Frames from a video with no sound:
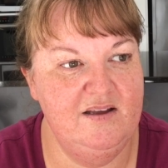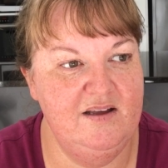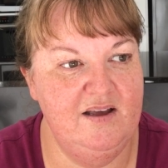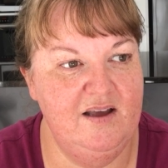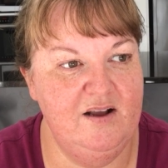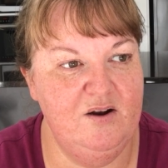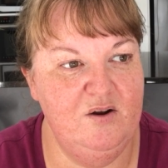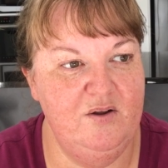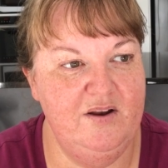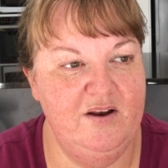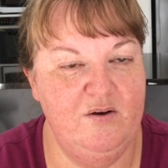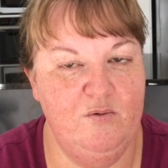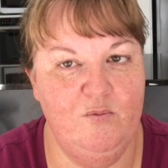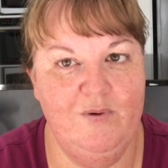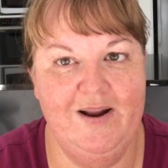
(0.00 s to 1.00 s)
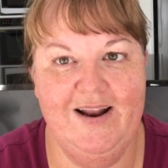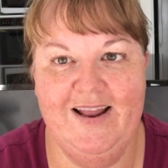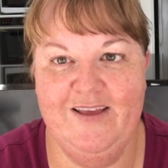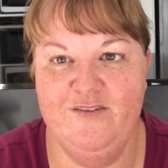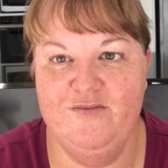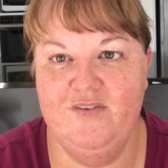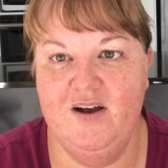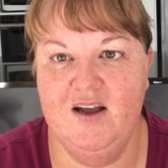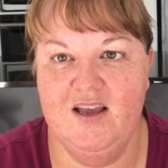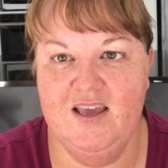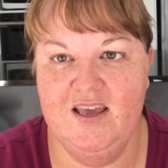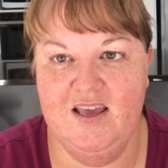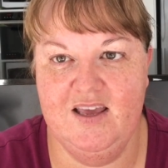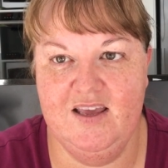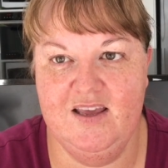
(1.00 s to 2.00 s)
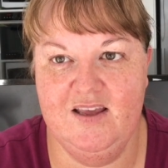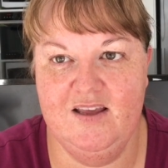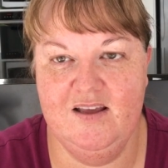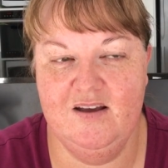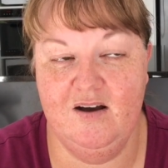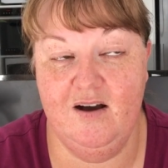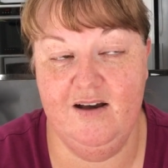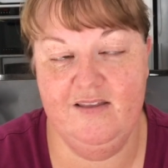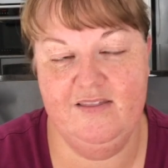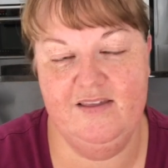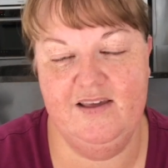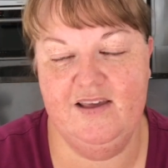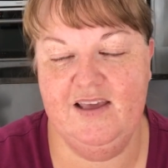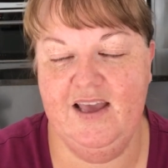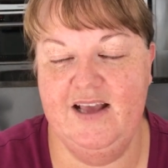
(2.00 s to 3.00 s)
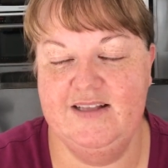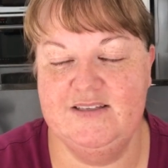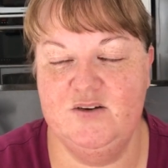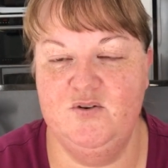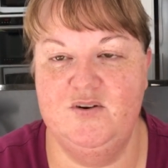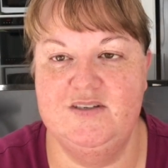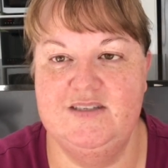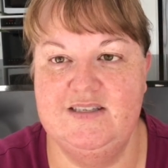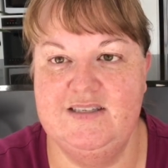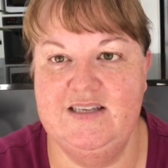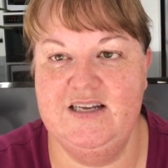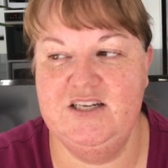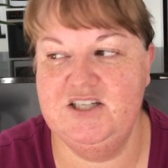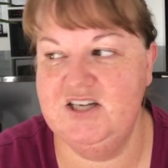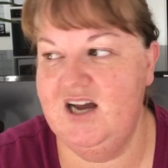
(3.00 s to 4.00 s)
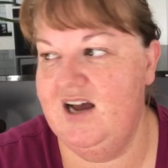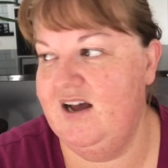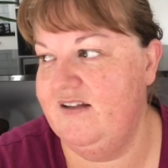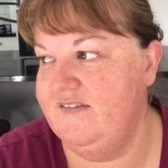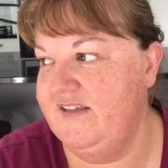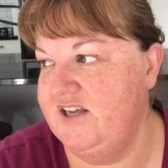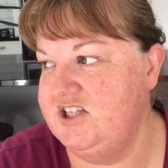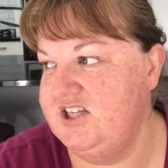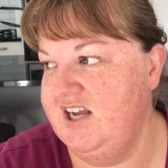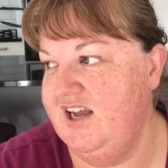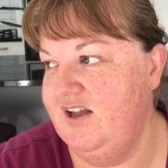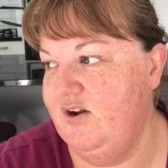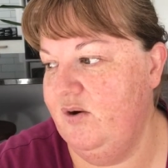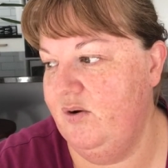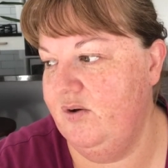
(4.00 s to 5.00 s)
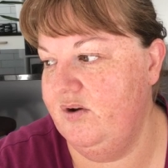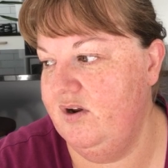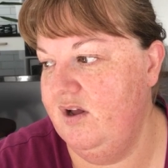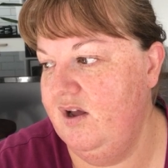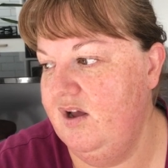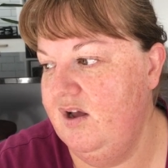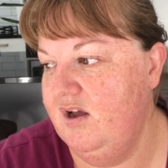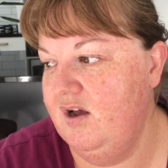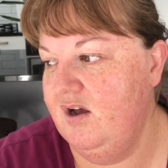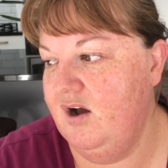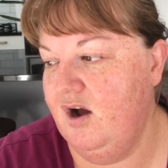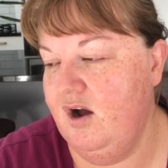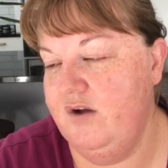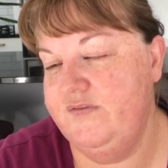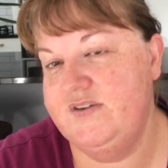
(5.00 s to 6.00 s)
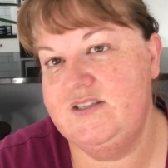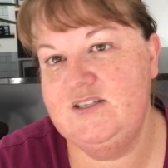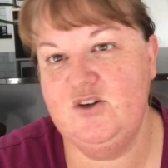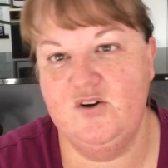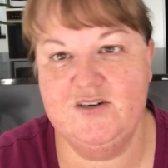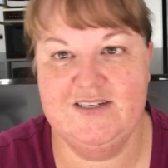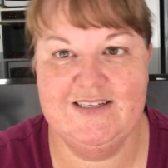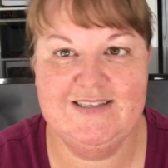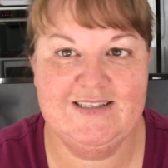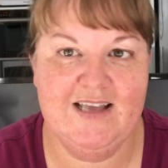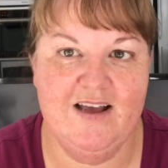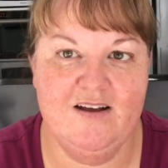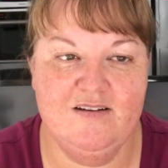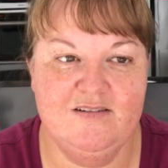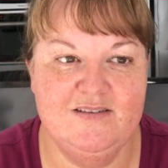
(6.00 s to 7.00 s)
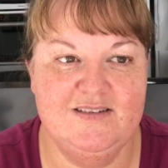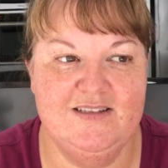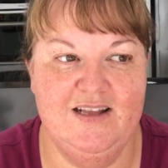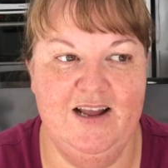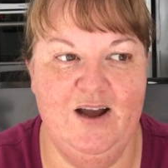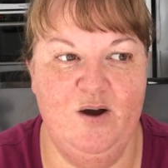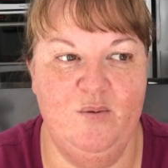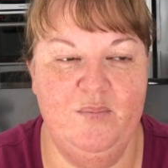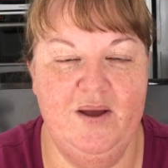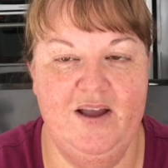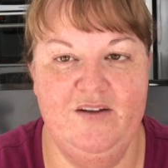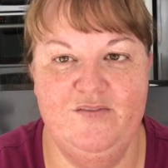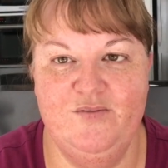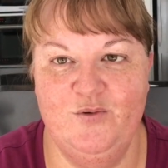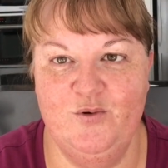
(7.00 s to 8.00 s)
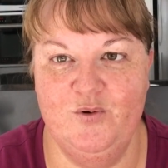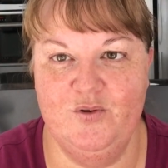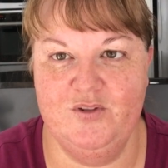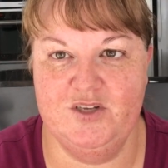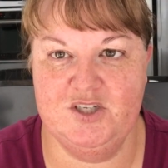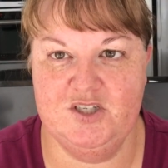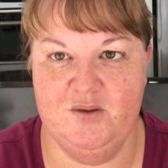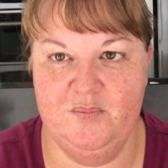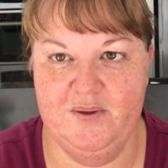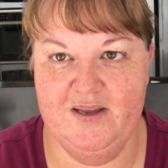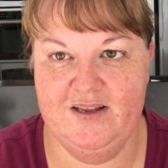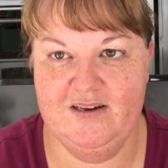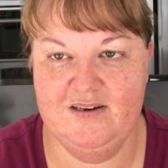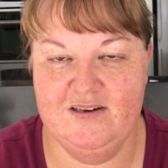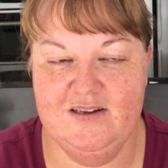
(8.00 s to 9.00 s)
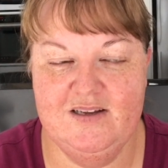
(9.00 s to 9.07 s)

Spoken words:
including a really funky, I think, Hands Across the Sea chart that she had on overstock discounts that help pay for the shipping.